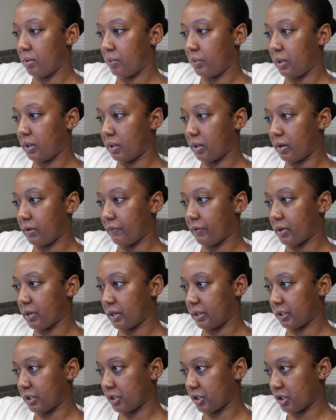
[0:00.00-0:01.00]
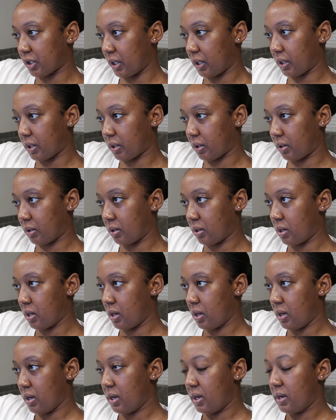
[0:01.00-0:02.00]
We love a good shake.
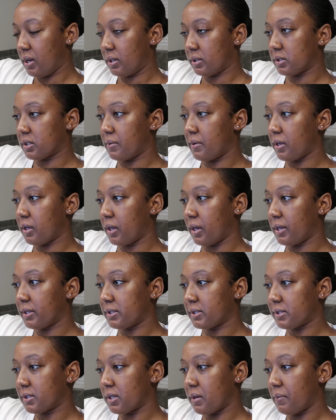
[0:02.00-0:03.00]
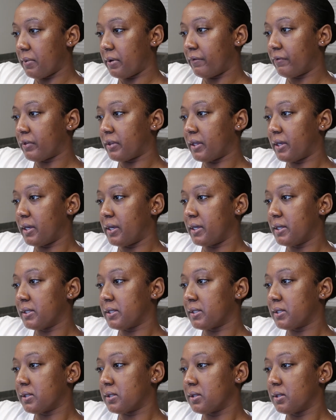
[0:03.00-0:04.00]
So I'm gonna get some of
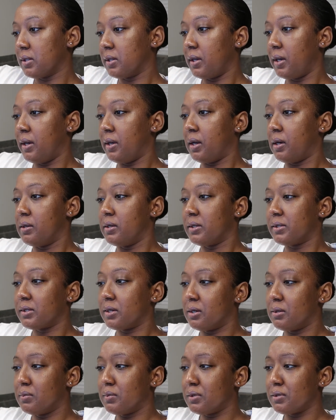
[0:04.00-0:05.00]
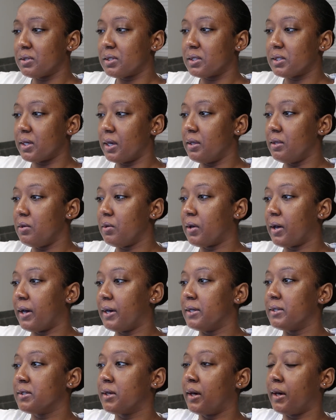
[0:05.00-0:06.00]
this, and it's almost done, you
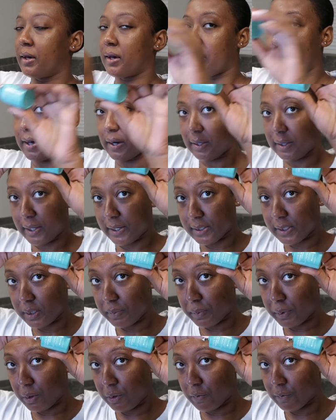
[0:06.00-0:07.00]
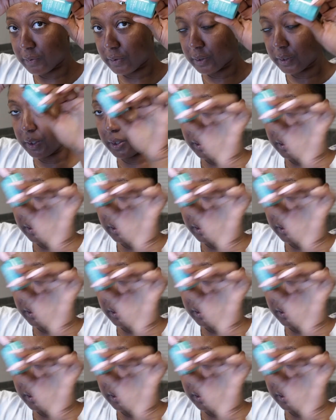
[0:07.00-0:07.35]
guys. Like, I gotta like tip it over.